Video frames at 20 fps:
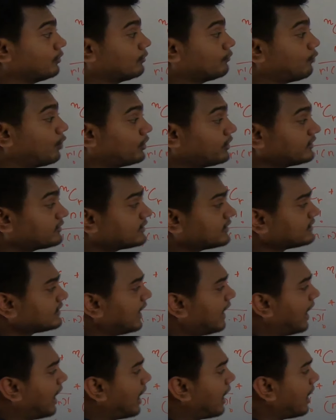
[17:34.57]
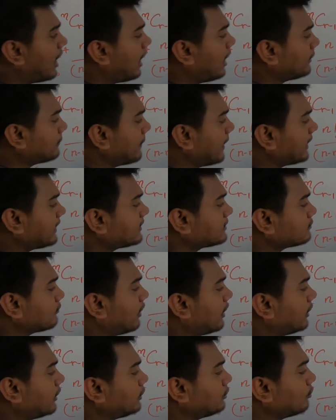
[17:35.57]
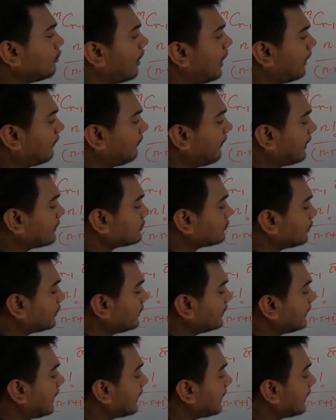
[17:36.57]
what is this R minus 1 into R factorial?